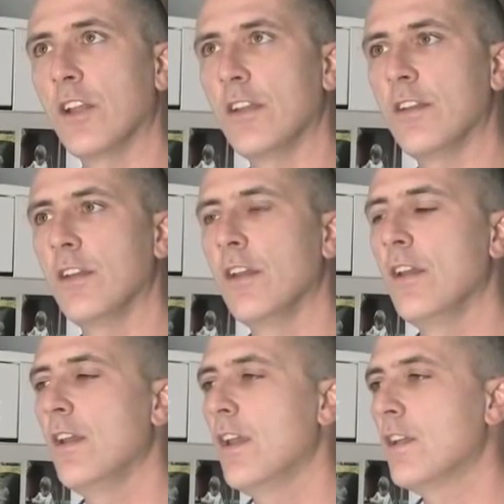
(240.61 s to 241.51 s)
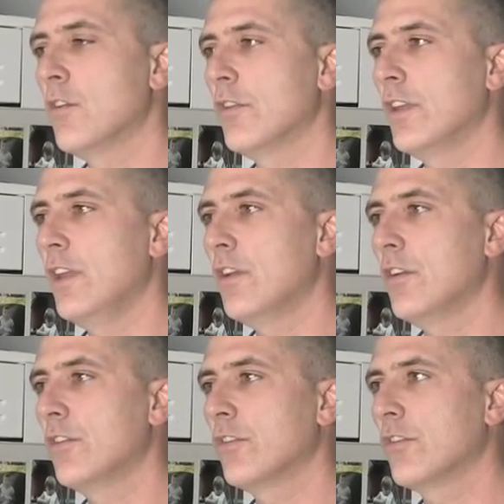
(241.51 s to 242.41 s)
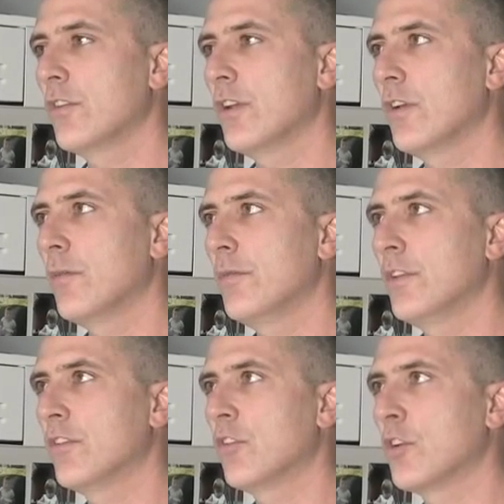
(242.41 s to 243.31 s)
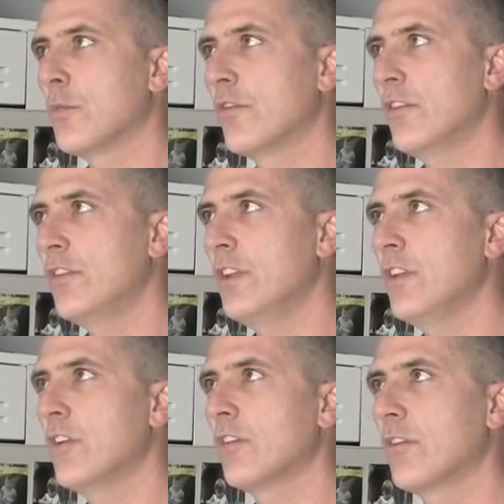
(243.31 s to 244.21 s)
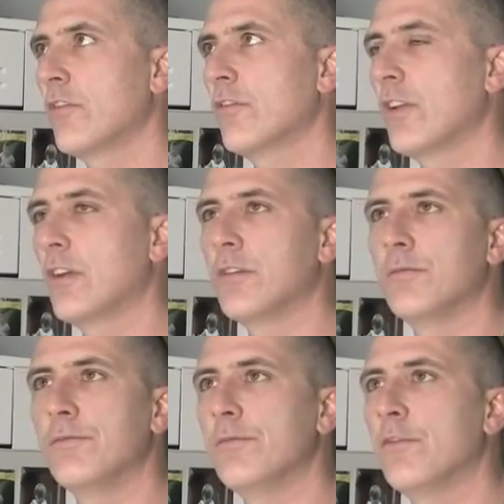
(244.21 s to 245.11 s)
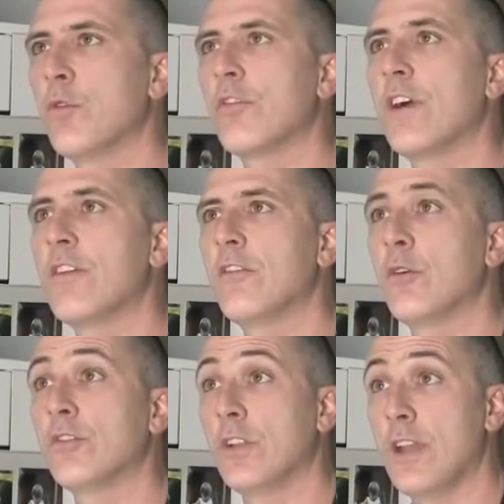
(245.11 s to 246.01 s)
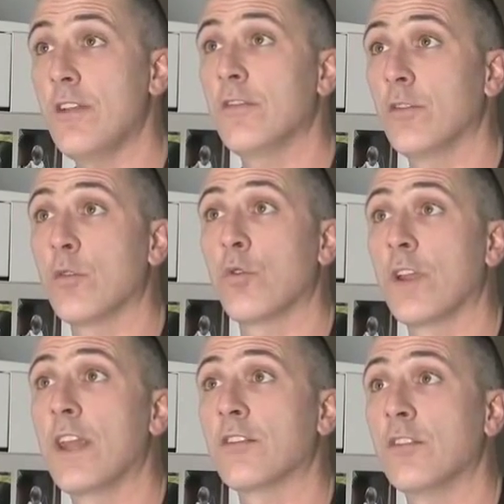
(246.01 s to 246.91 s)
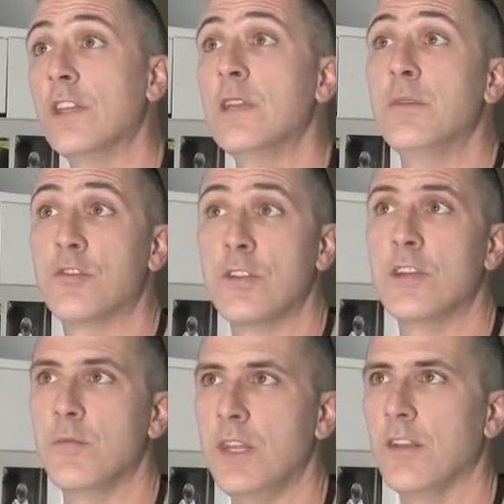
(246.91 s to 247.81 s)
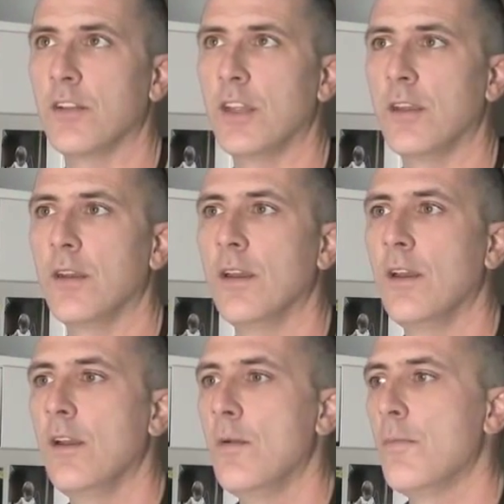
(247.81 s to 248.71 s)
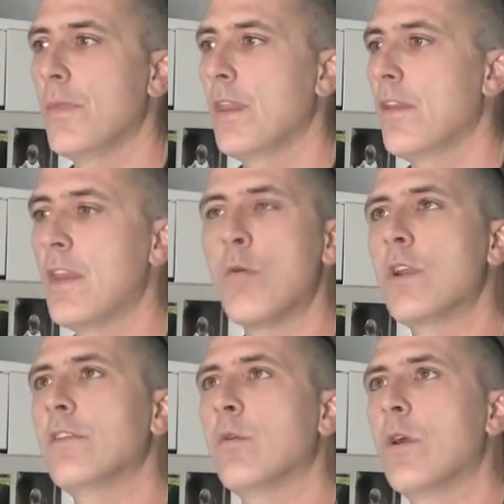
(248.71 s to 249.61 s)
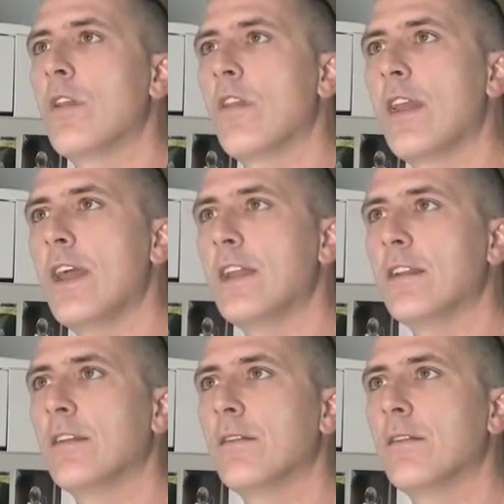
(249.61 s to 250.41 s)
light. And over the years, in Stoneham, about 15 years, I've found 4 or 5 folks that have oral cancer that needed to be treated immediately. And they weren't even aware that they had it.